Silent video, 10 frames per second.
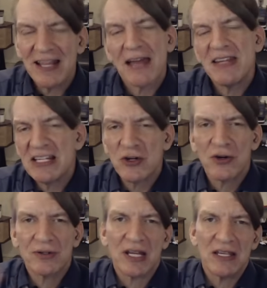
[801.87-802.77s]
and these
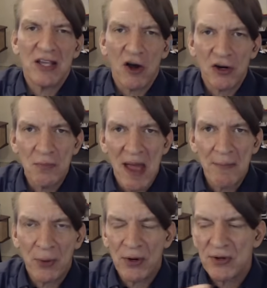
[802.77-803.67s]
are younger
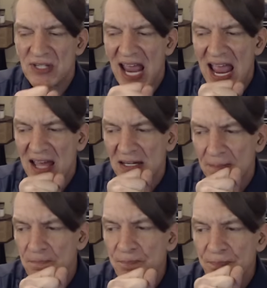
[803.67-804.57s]
members, and
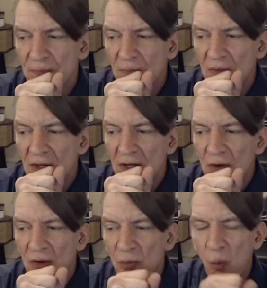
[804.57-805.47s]

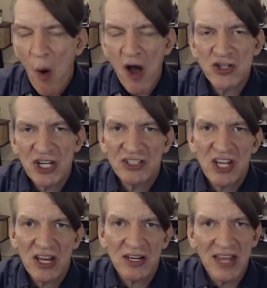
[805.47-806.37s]

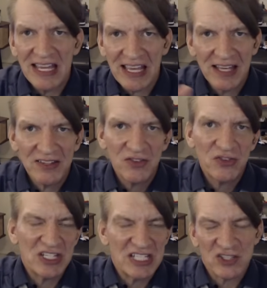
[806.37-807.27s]
Washington, like
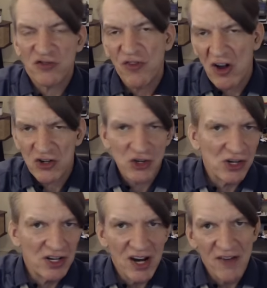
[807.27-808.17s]
the
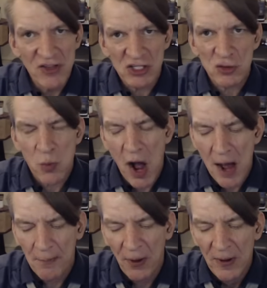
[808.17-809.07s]
dysfunction of the
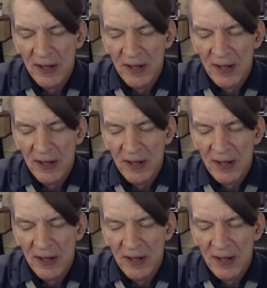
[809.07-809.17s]
swamp.